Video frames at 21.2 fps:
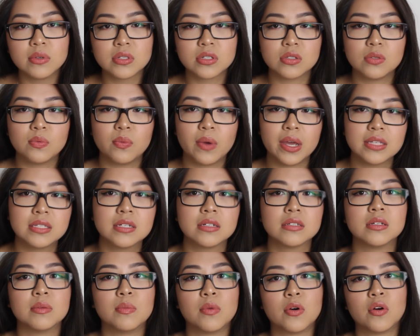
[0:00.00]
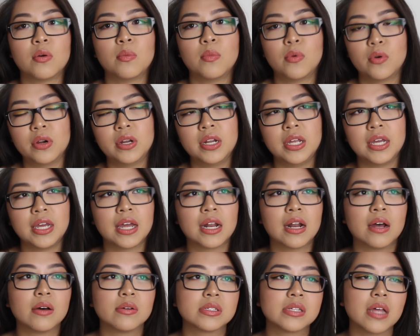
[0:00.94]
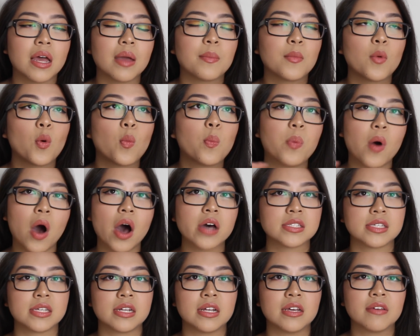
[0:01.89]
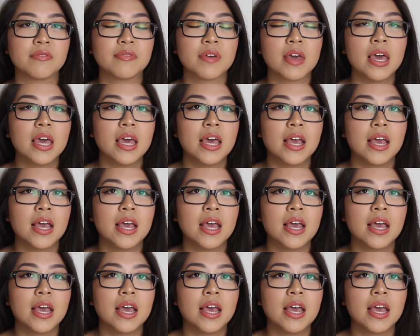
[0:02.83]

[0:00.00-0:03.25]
We'll just wait till tomorrow morning. And I was like positive